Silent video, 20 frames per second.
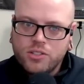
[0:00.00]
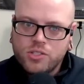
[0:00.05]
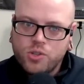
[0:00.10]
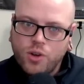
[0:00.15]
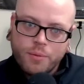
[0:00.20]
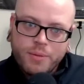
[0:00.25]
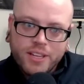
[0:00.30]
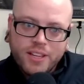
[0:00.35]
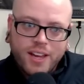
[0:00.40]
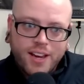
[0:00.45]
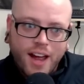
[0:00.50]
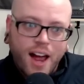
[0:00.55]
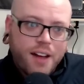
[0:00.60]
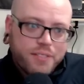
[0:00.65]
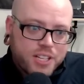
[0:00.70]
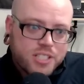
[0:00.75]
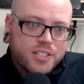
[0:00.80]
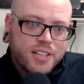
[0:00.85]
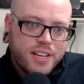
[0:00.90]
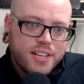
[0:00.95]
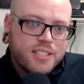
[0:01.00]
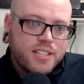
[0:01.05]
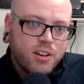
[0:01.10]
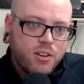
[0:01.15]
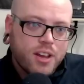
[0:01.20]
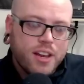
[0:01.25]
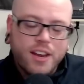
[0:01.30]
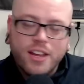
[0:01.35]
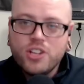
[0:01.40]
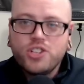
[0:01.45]
So, I mean, like, obviously
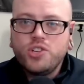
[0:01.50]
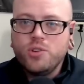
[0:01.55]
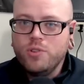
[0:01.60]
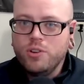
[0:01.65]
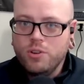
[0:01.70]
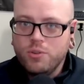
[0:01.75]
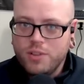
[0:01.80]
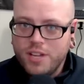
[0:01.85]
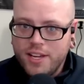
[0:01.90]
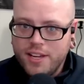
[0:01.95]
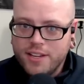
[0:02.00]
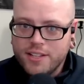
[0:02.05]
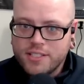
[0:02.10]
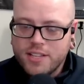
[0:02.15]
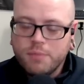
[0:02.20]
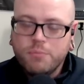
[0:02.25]
Intel can issue new keys,